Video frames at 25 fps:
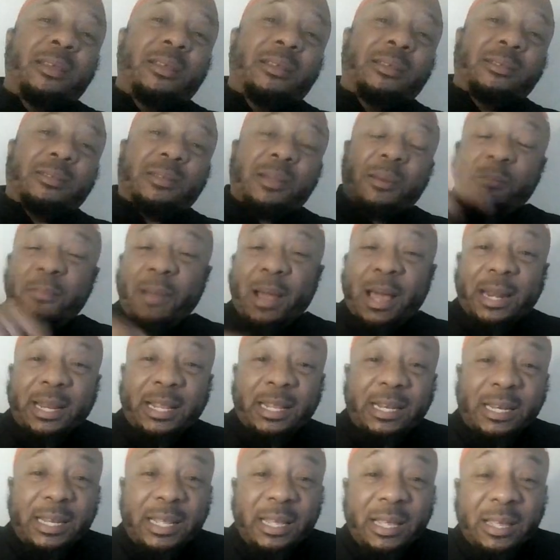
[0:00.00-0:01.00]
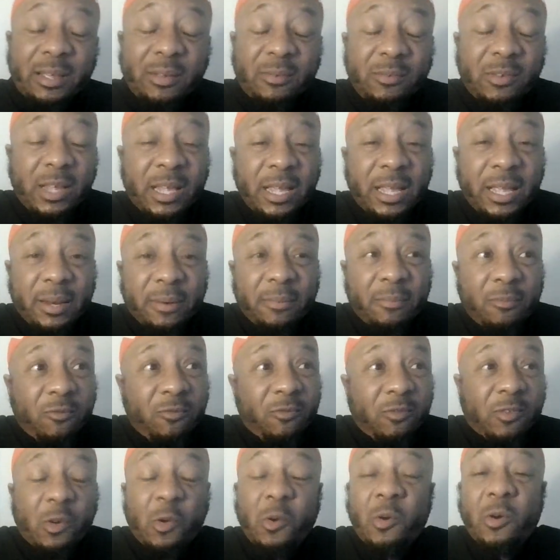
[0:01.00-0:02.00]
Somebody live in
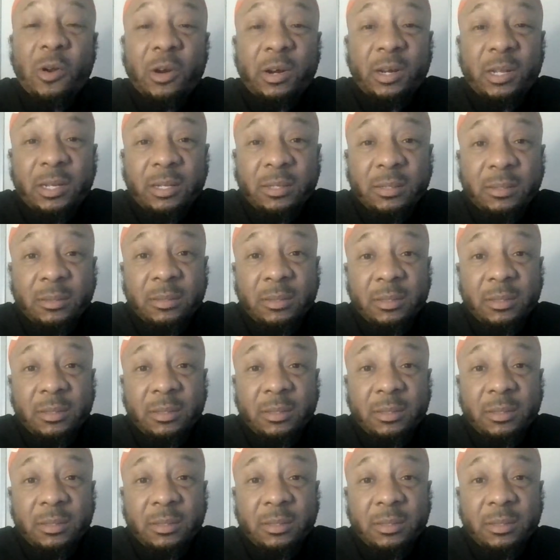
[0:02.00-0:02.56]
Florida,